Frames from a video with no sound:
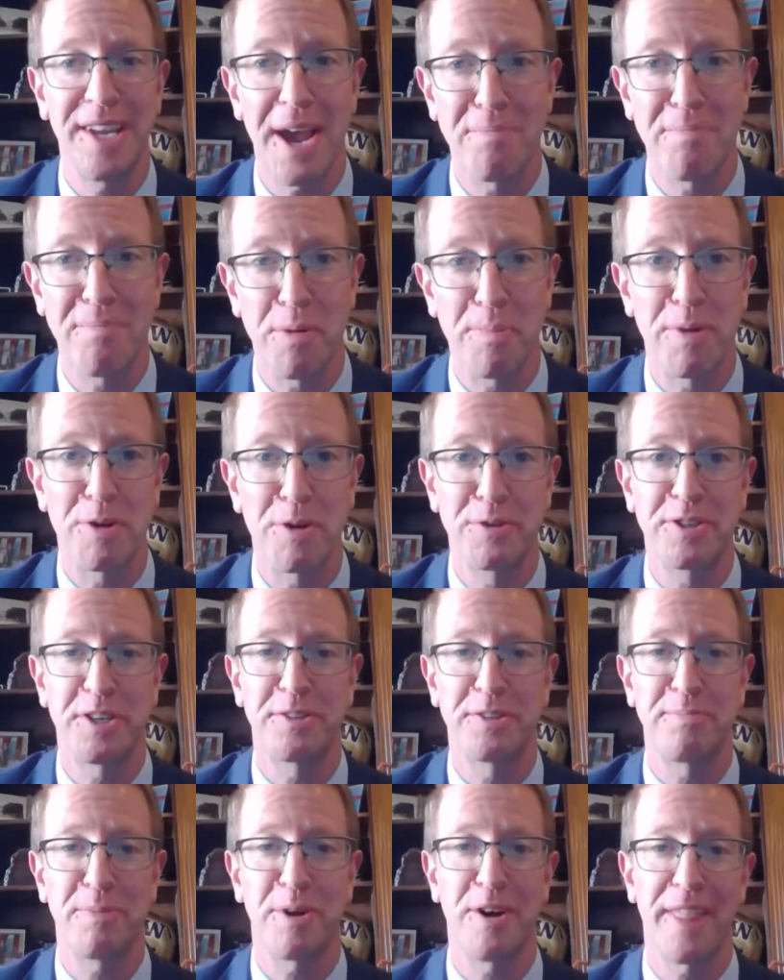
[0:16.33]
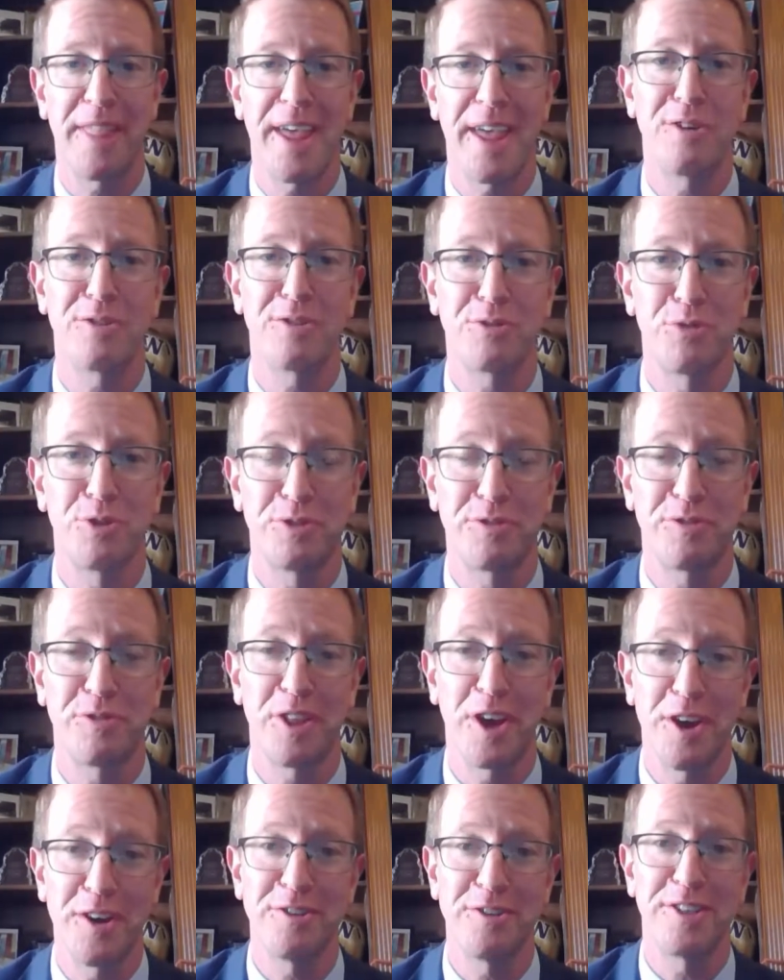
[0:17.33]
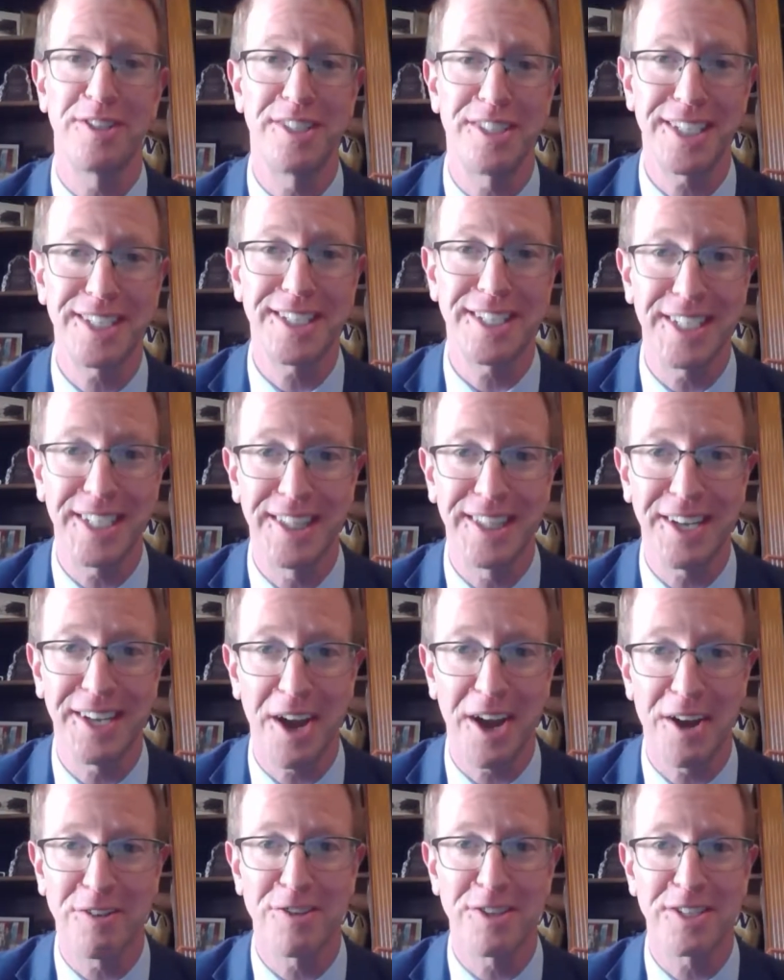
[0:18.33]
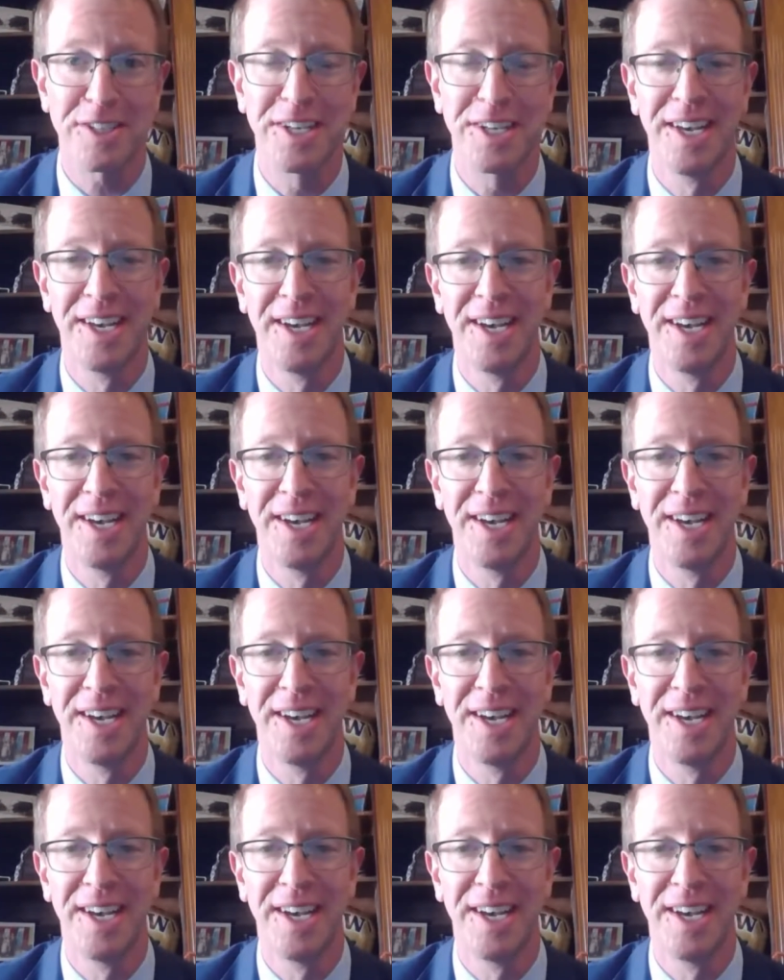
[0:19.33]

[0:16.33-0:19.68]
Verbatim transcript: I proposed as part of the House rules for the 116th Congress